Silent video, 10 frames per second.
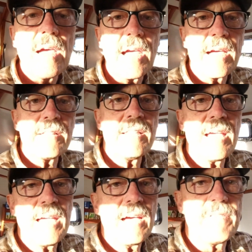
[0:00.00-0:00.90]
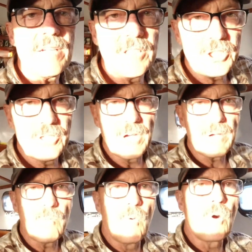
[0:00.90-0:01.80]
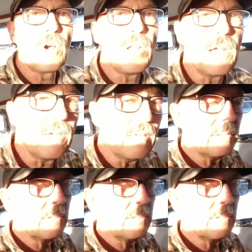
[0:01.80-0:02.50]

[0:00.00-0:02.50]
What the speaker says: And they have issued a warning